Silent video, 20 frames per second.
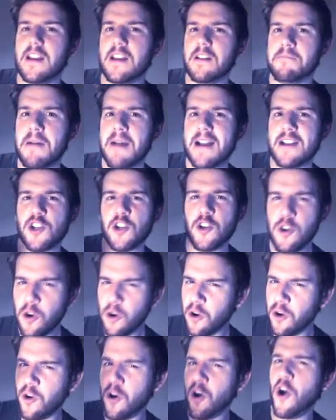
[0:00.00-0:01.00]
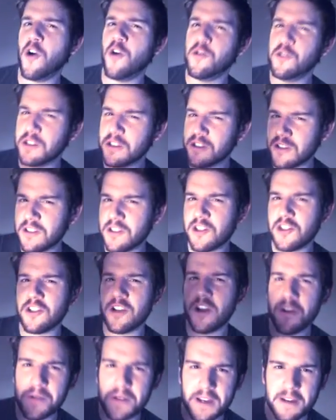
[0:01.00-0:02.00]
Bash Hosen should
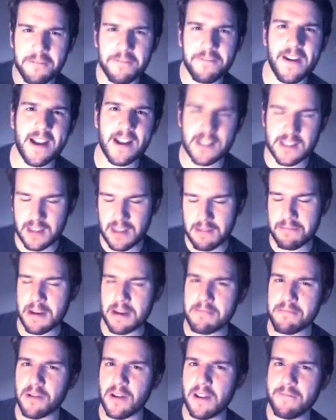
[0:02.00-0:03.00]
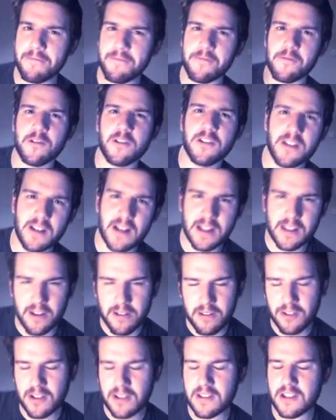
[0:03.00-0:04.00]
only affect the people in front, I
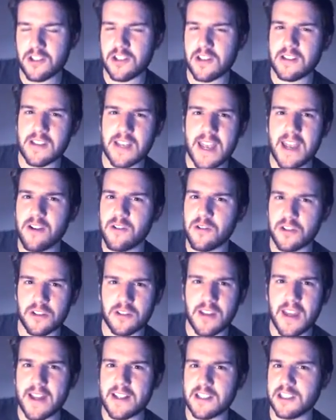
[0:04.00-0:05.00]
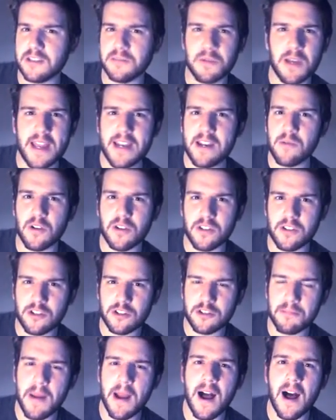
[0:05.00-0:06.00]
don't think the sh tail should get some anyone
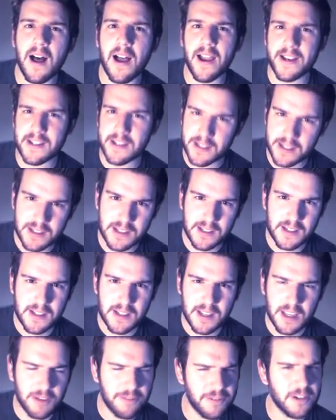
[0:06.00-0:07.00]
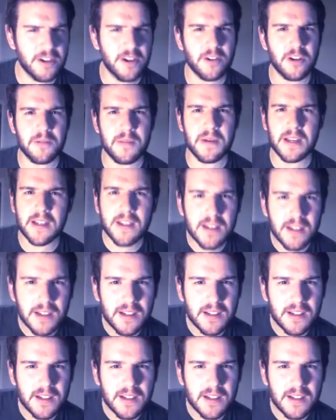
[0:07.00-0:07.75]
who's behind, if you know what I mean.